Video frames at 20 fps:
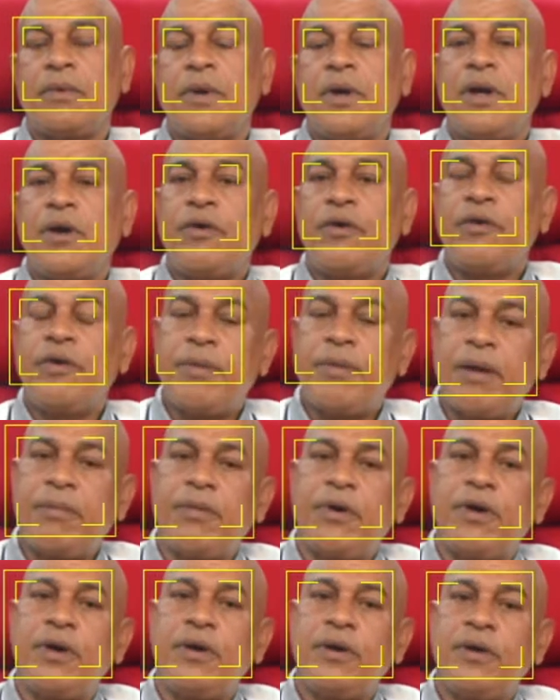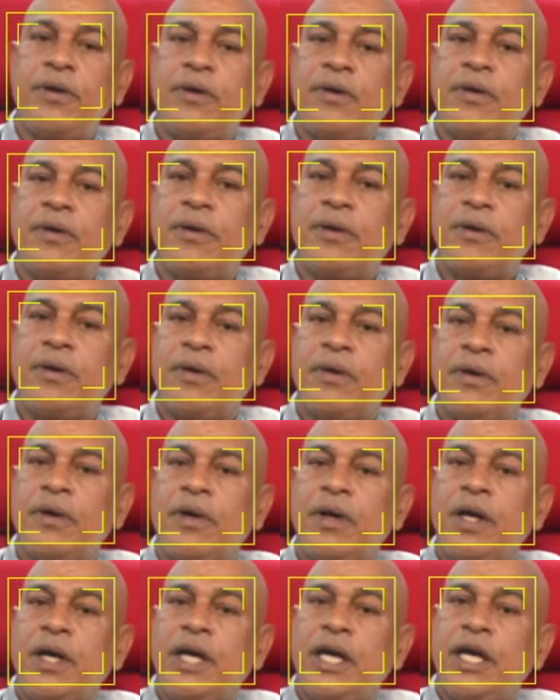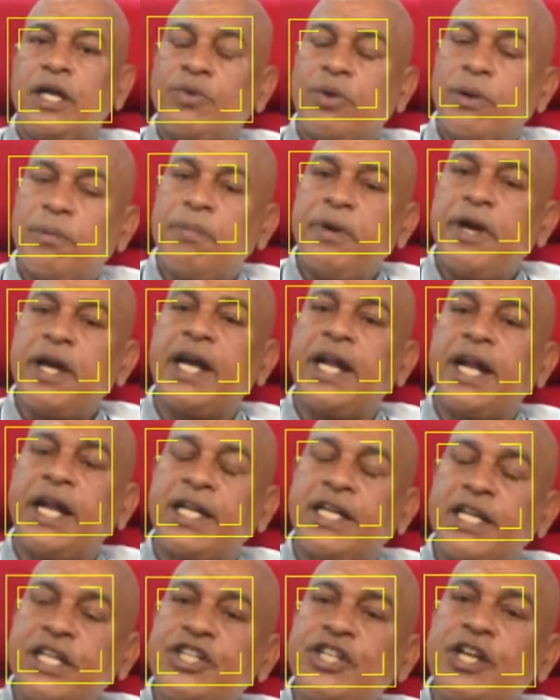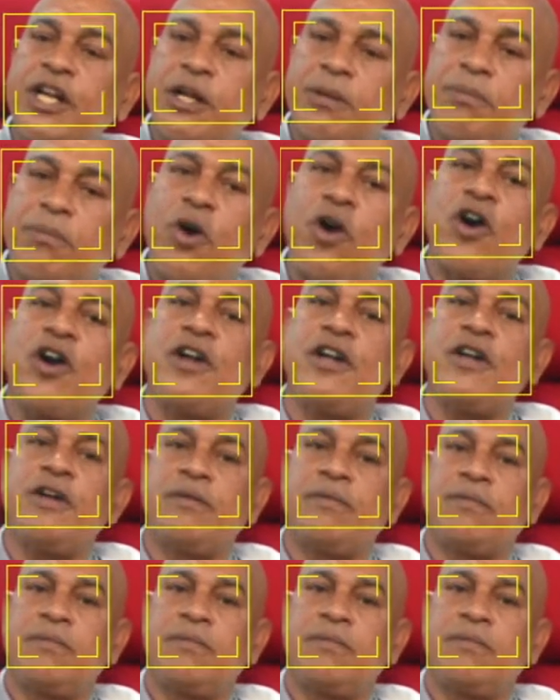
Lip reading: Remember, it will bring an additional burden.